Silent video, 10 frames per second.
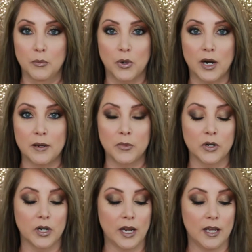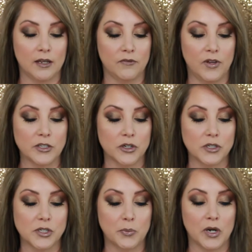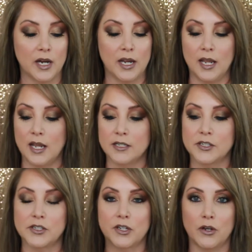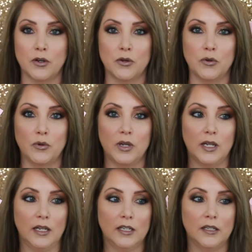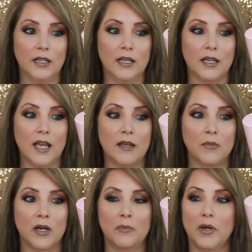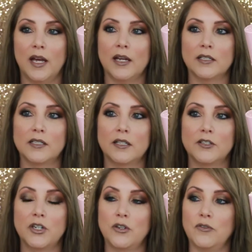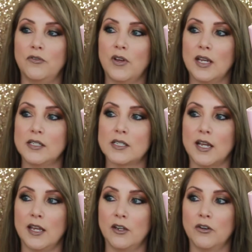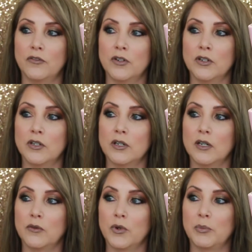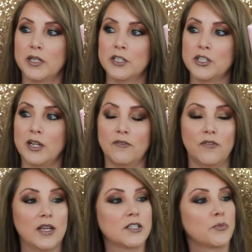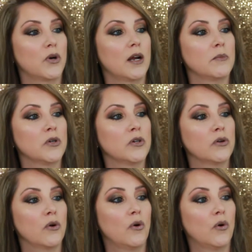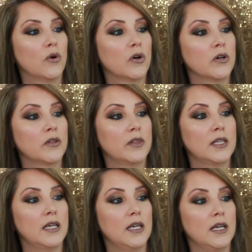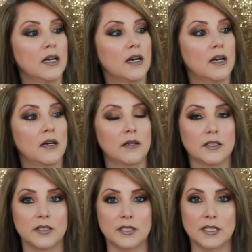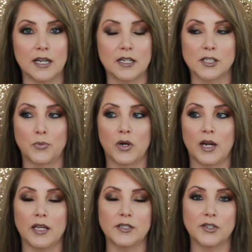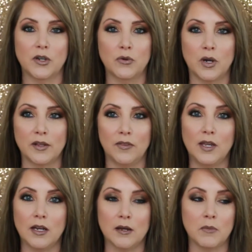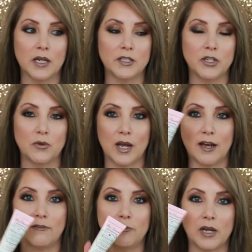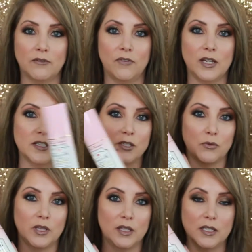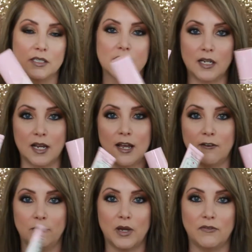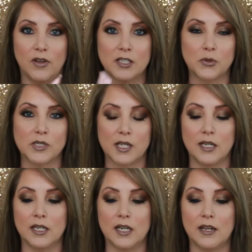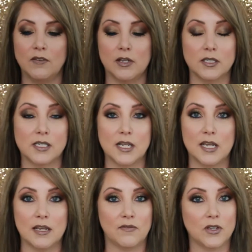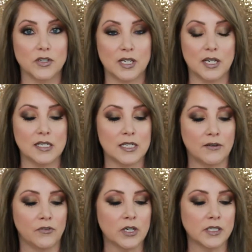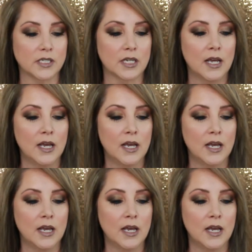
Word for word: primer and facial spray, and so it came up as the Too Faced Hangover Replenishing Face Primer or the uh, setting spray. So I think I might do half my face with this and half my face with Skindinavia and see if there's any difference.